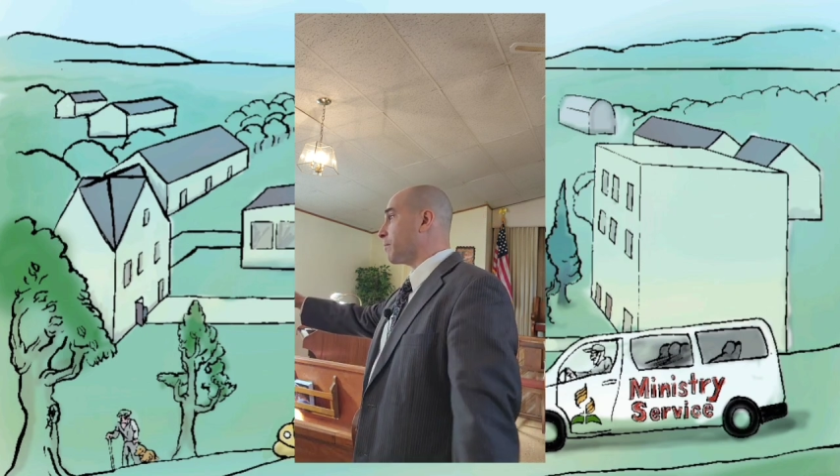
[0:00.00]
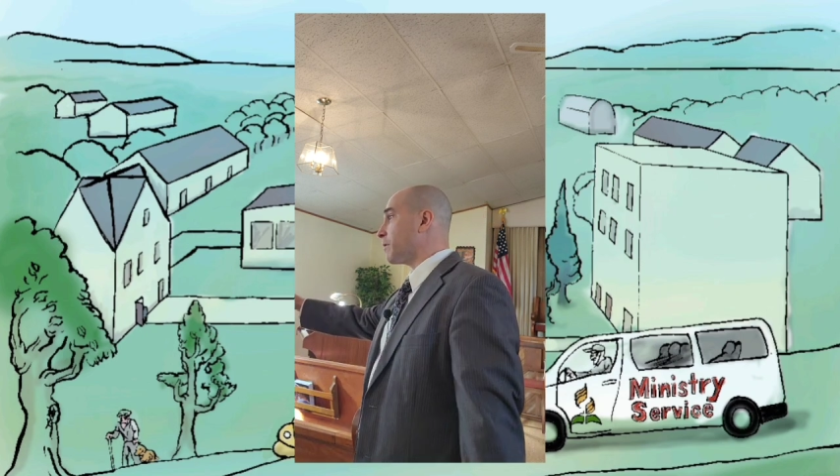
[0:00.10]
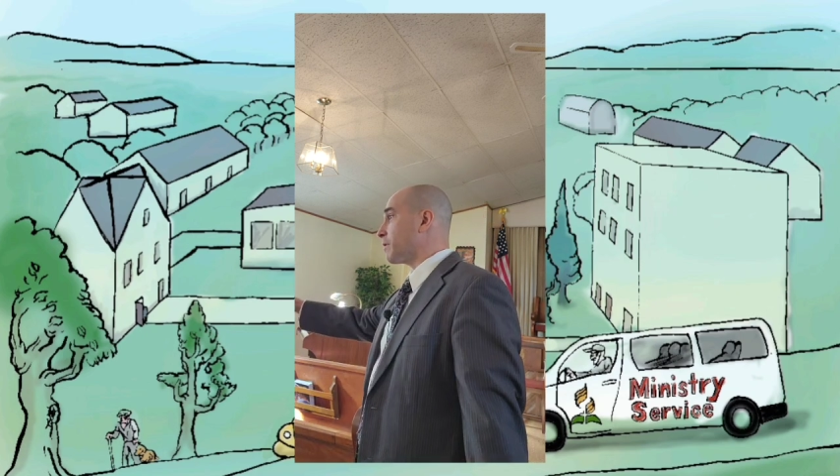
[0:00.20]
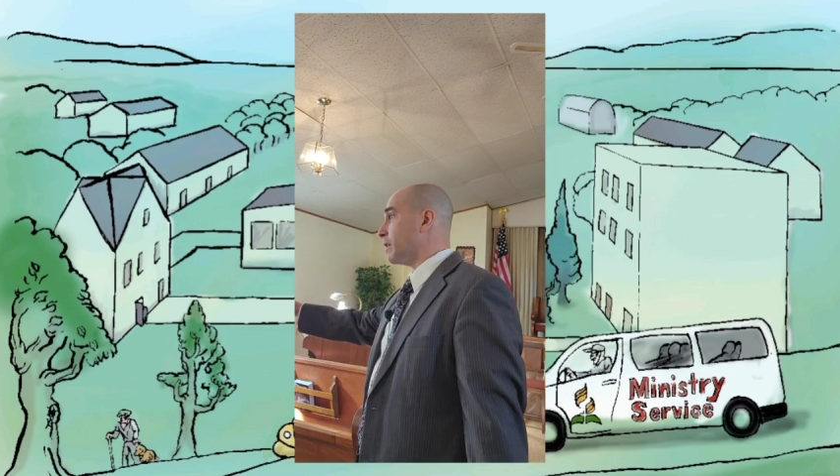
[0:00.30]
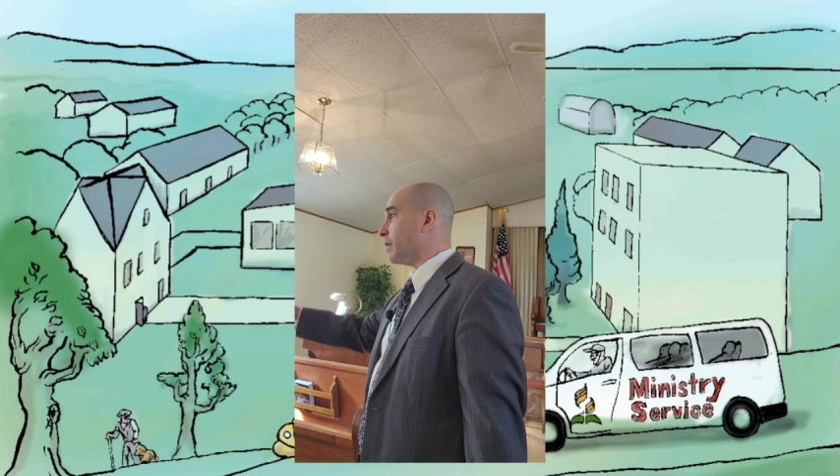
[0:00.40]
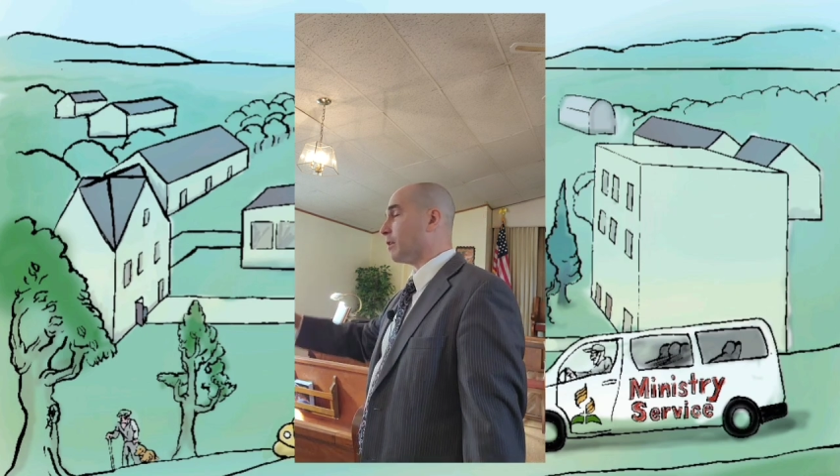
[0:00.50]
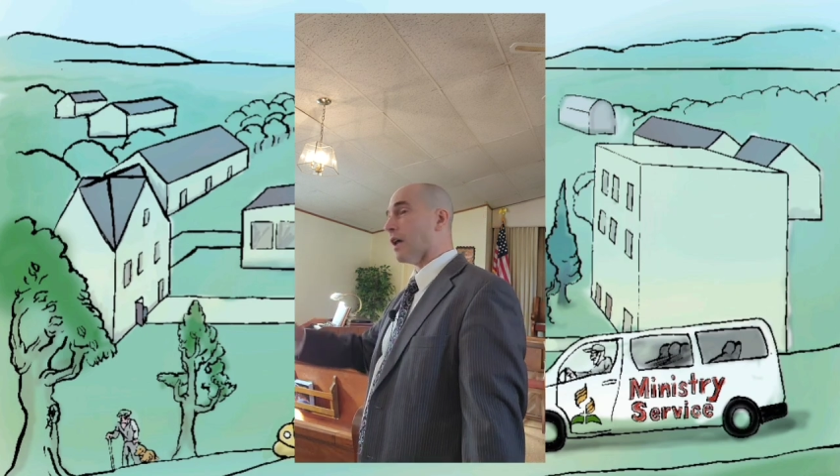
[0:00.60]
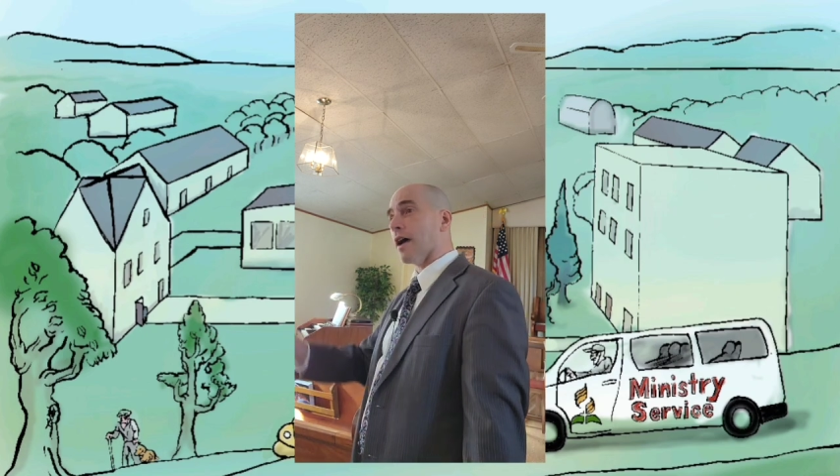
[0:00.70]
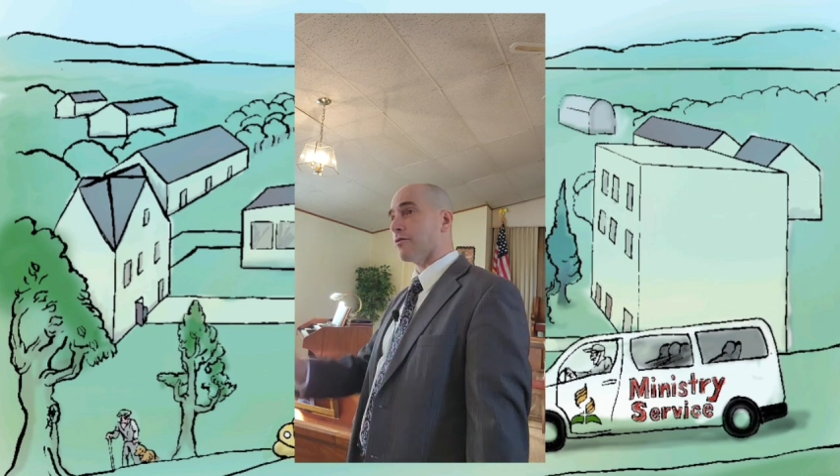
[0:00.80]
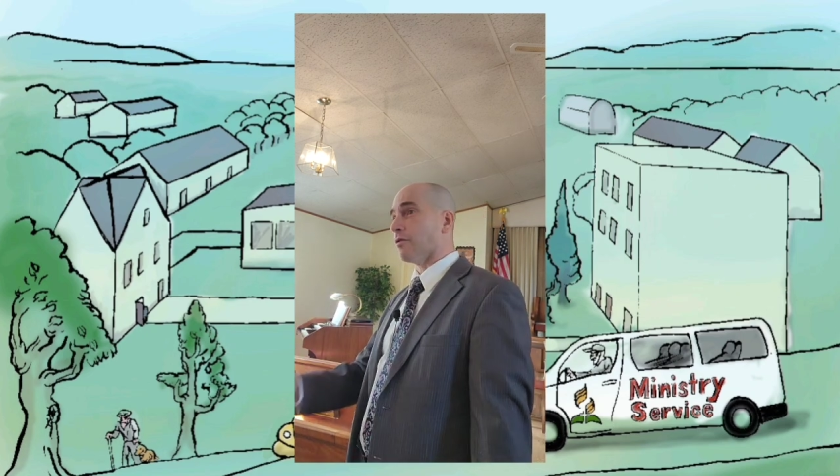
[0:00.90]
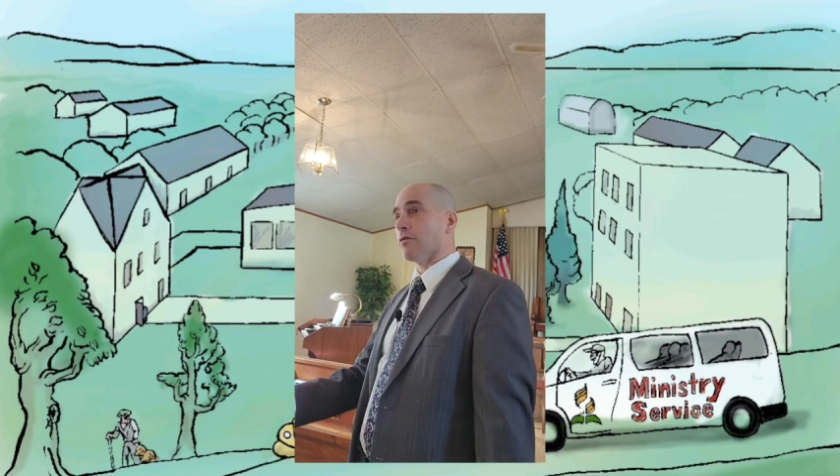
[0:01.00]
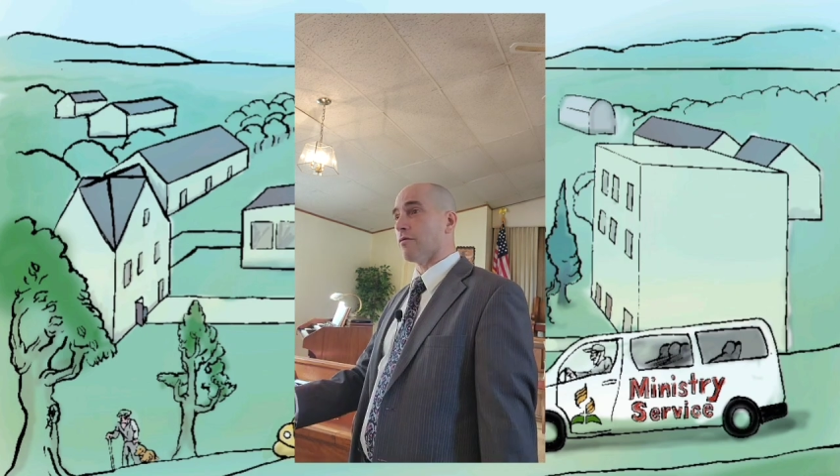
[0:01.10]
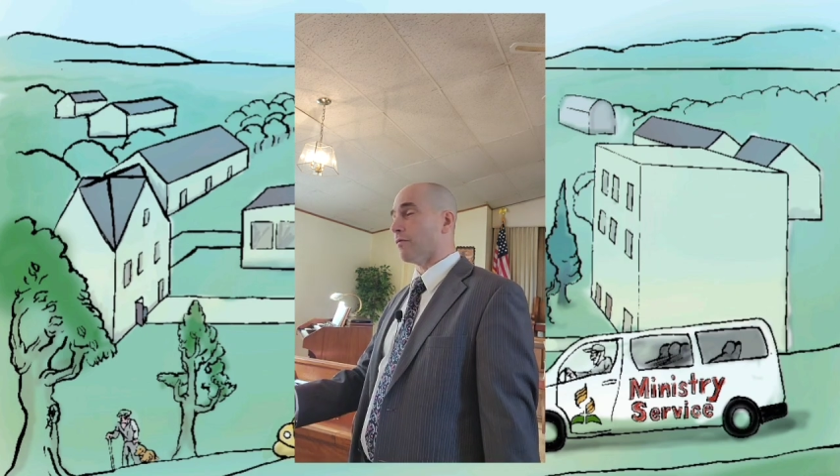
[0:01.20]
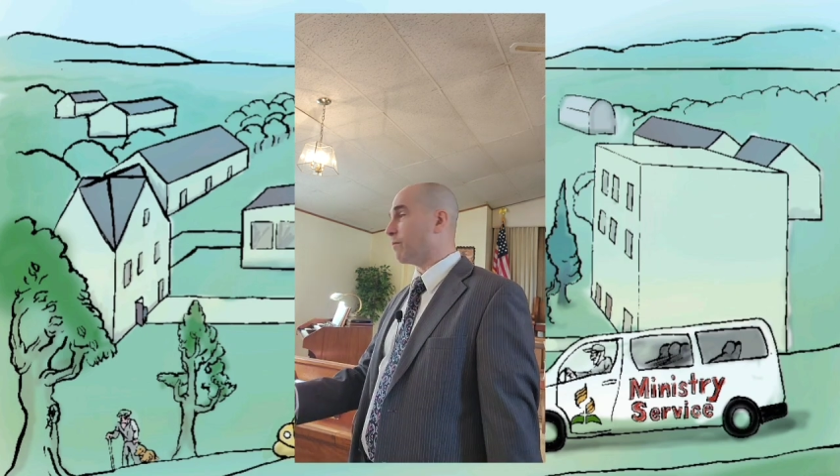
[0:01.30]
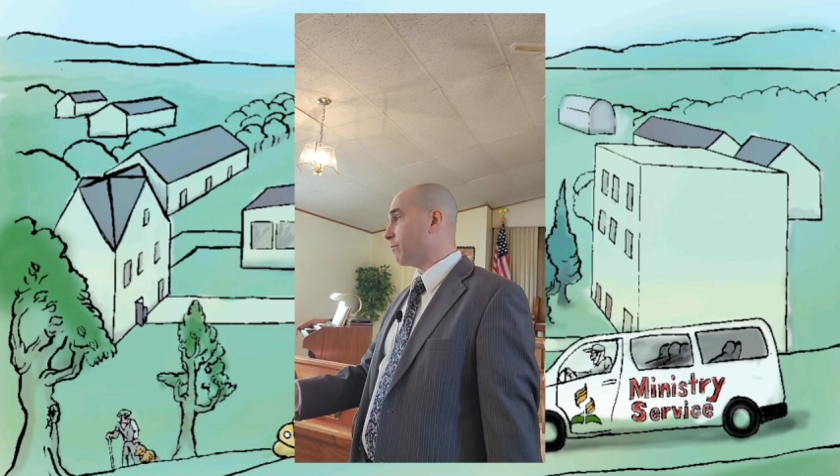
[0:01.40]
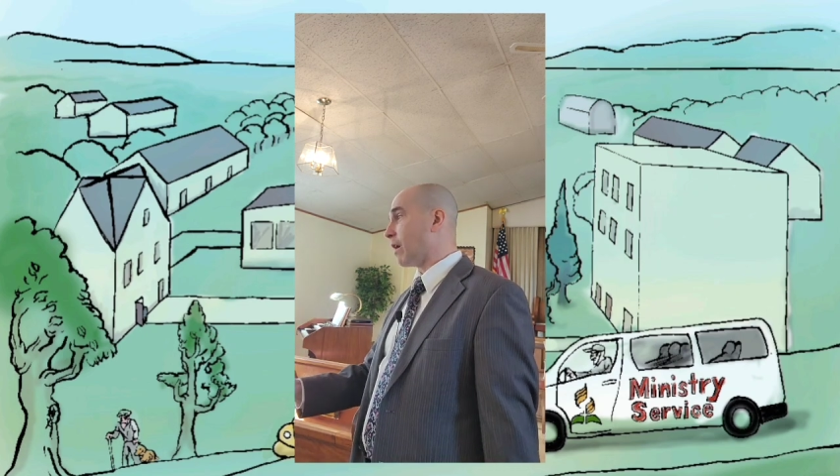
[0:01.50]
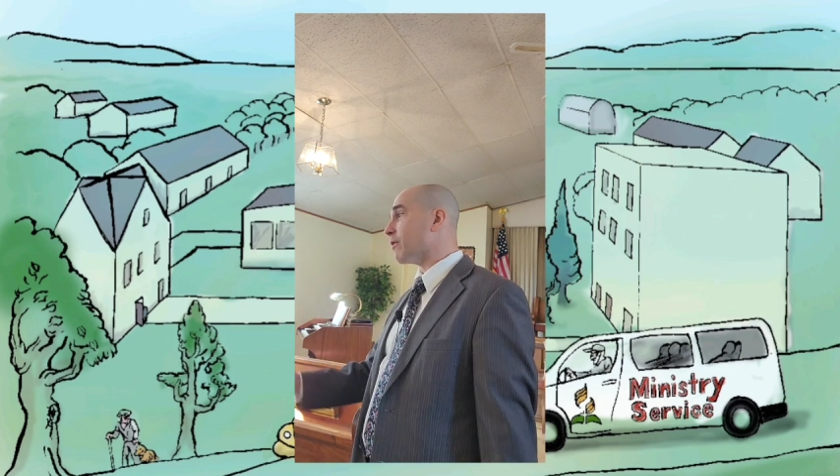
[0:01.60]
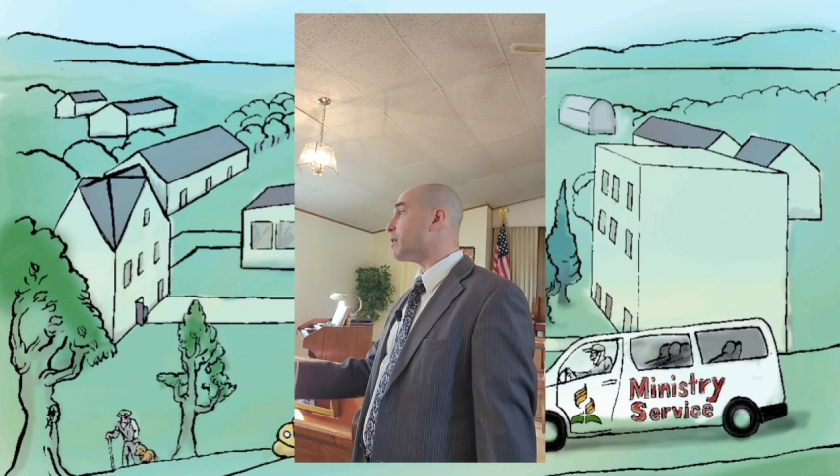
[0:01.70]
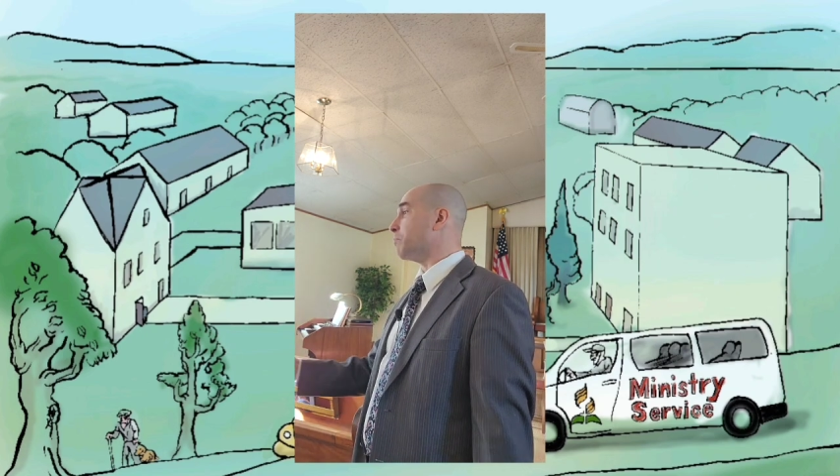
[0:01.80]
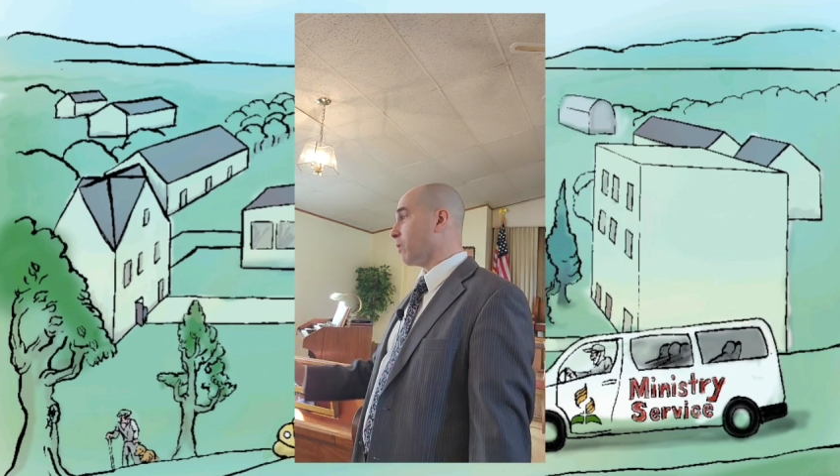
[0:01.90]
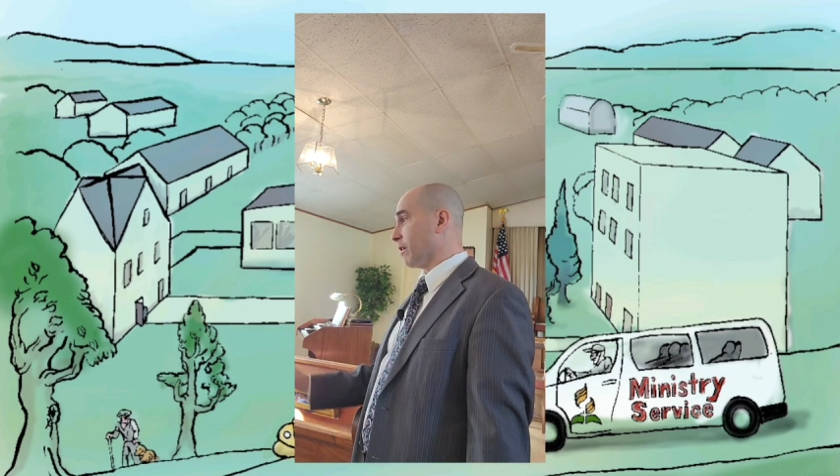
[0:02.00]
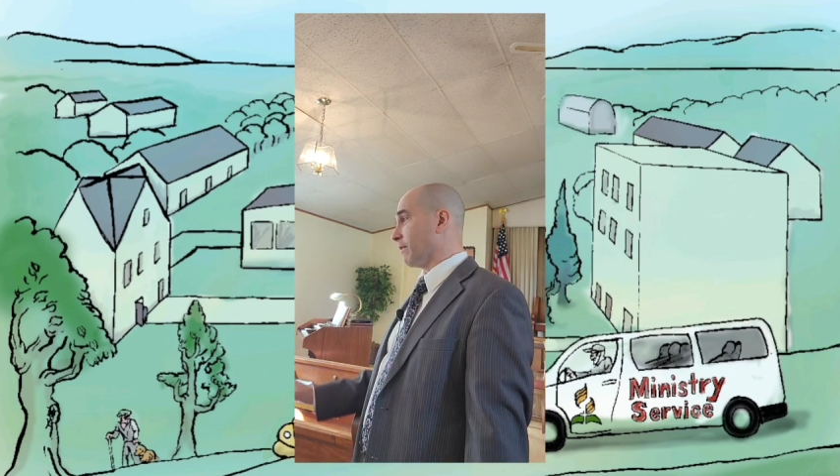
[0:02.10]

See, a doctrine is very important,